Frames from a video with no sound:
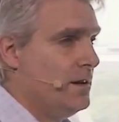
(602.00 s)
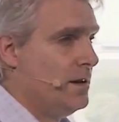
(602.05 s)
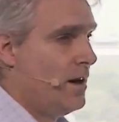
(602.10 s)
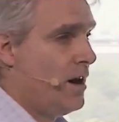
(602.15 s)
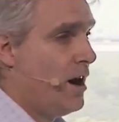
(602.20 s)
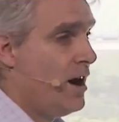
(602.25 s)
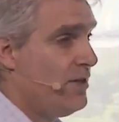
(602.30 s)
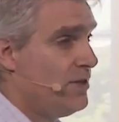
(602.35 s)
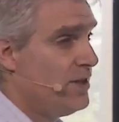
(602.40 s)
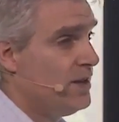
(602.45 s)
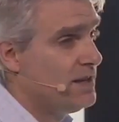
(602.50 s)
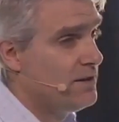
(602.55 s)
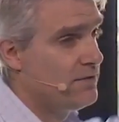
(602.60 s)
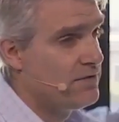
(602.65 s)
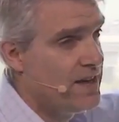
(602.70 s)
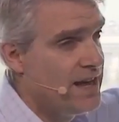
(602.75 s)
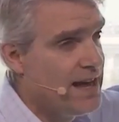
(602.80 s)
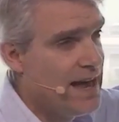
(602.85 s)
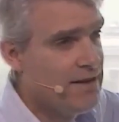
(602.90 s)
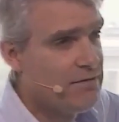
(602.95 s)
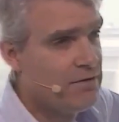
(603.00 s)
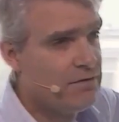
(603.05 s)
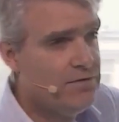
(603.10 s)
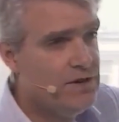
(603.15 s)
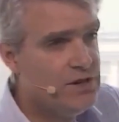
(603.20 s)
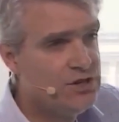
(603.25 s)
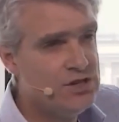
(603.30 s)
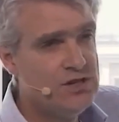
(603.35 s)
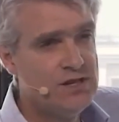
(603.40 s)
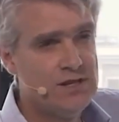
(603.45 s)
I think if they have a
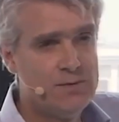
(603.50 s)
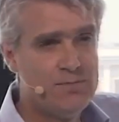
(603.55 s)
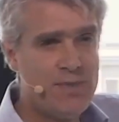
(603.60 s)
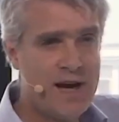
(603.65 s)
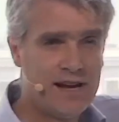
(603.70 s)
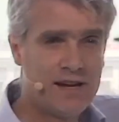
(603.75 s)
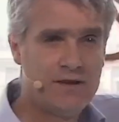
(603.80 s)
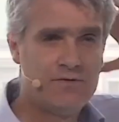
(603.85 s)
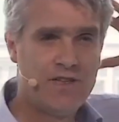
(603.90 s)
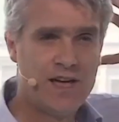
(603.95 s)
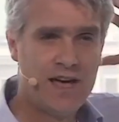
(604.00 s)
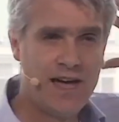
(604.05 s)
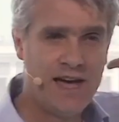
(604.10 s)
vision in the back of their